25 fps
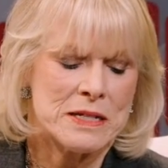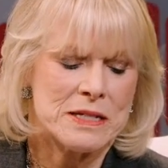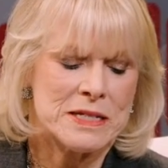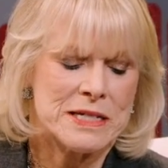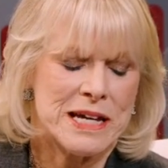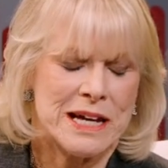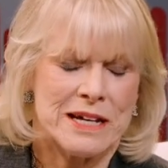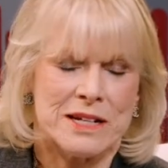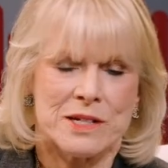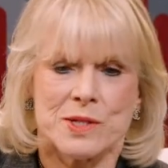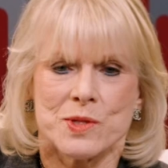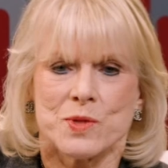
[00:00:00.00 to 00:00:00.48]

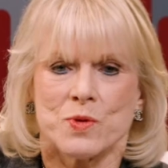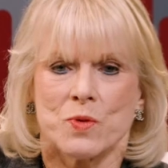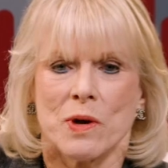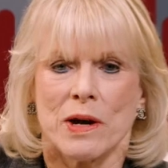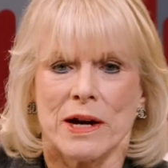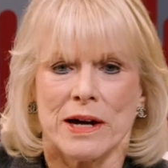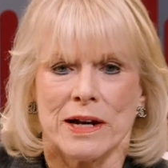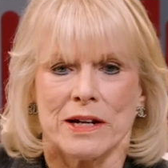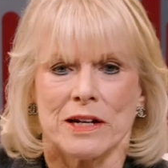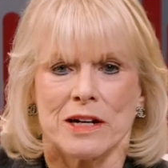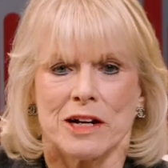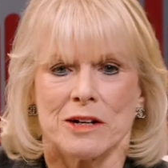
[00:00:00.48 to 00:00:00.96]
Ted is
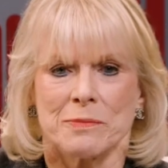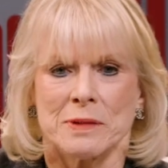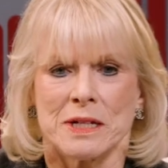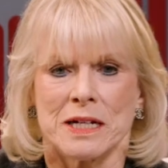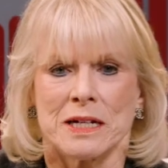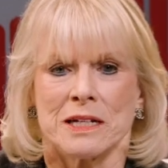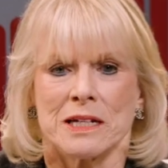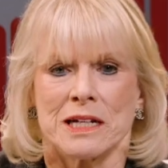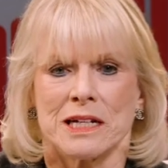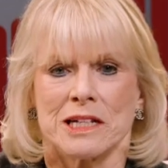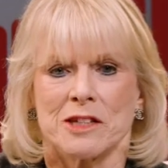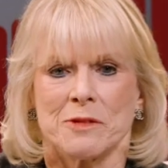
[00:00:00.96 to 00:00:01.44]
right. I
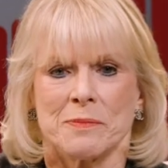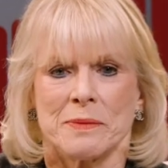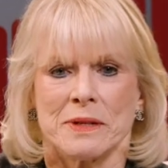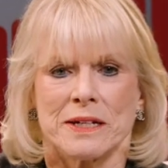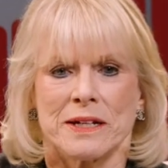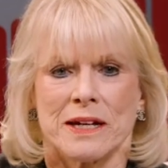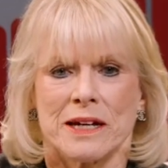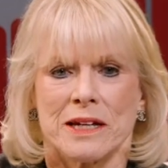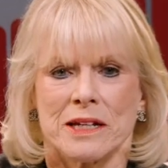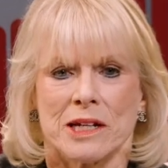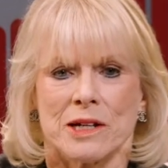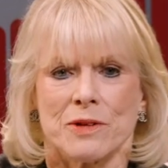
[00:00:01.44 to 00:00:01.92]
mean, in the
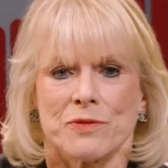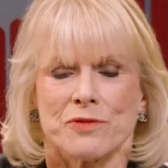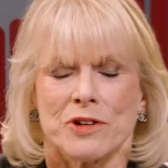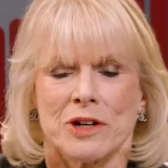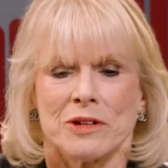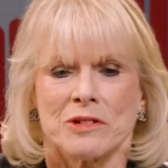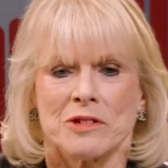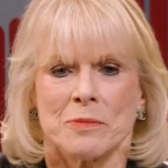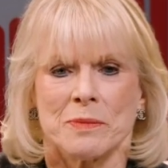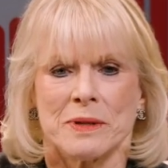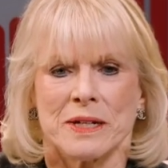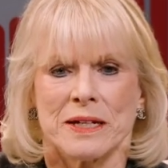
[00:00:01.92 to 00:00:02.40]
beginning,
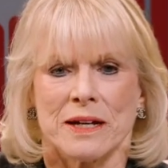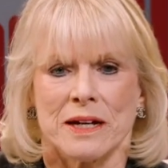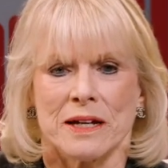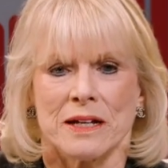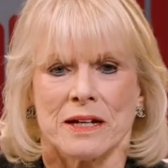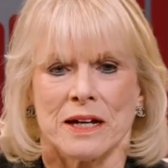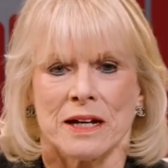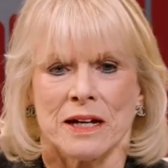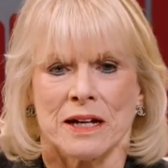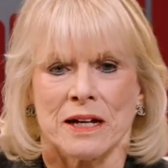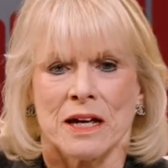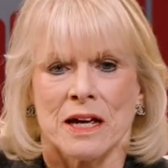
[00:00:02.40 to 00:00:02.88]
from the
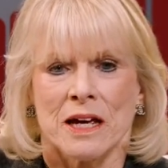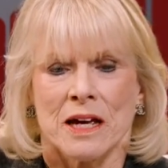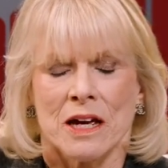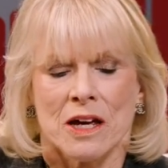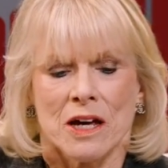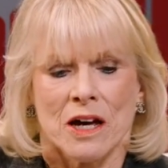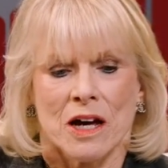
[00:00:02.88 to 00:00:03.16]
beginning,